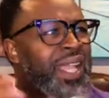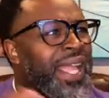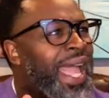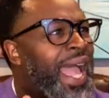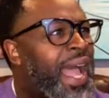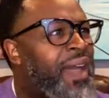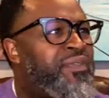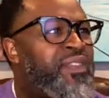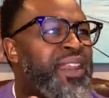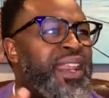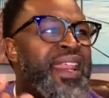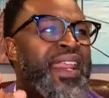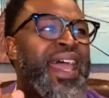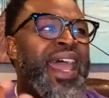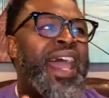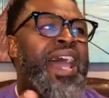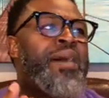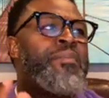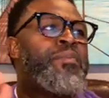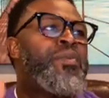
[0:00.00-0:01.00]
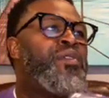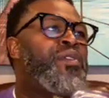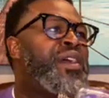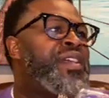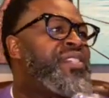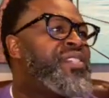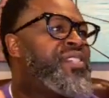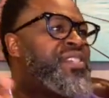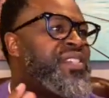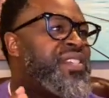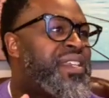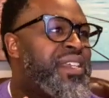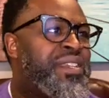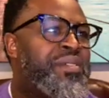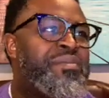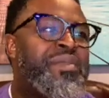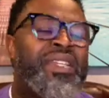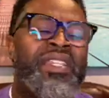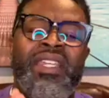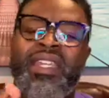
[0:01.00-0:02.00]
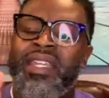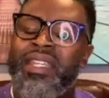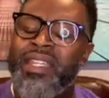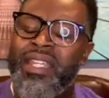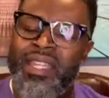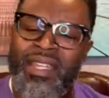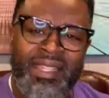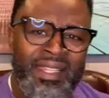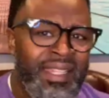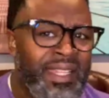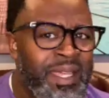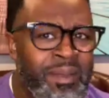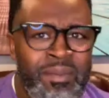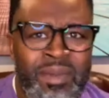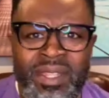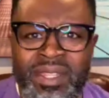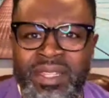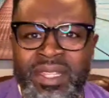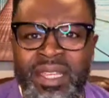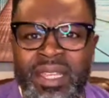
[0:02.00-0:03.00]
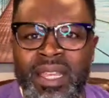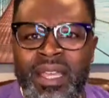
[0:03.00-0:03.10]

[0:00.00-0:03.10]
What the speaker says: After that apple and cinnamon and that lemon